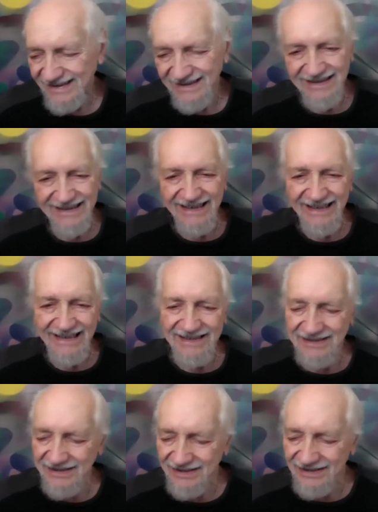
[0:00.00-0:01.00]
And
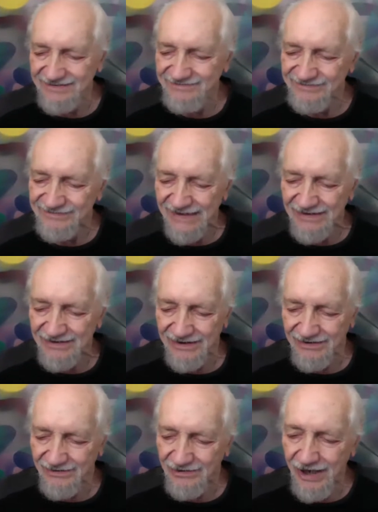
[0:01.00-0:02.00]

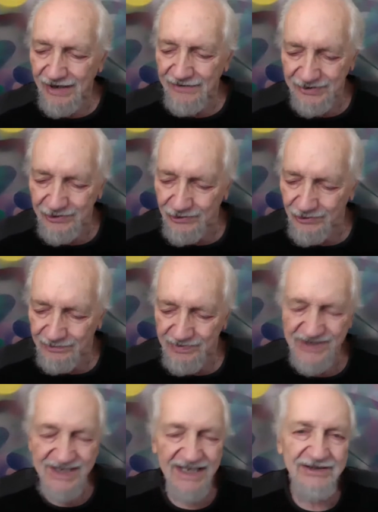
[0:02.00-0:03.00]
we'd love to
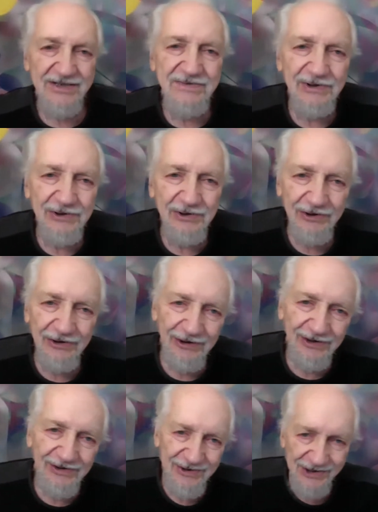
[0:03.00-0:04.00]
present this material,
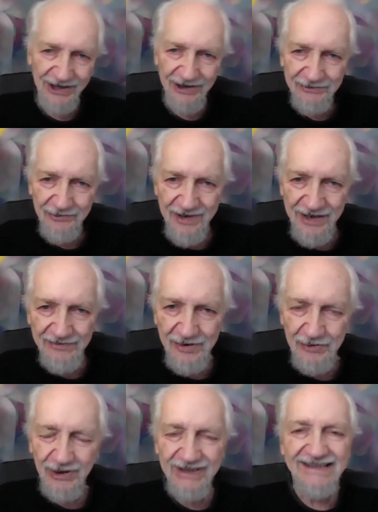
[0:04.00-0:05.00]
share it with
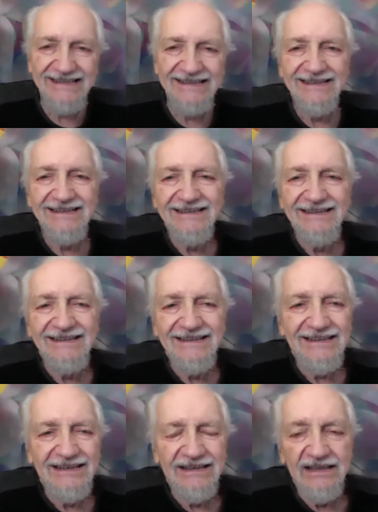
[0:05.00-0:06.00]
everyone.
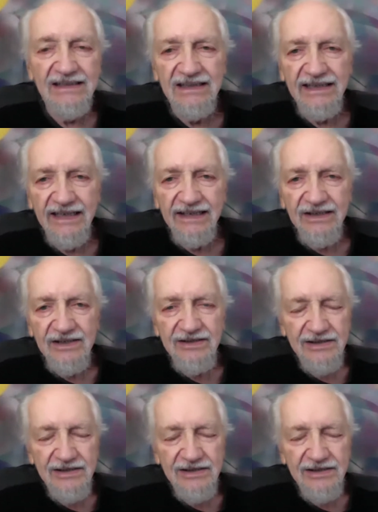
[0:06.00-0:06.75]
And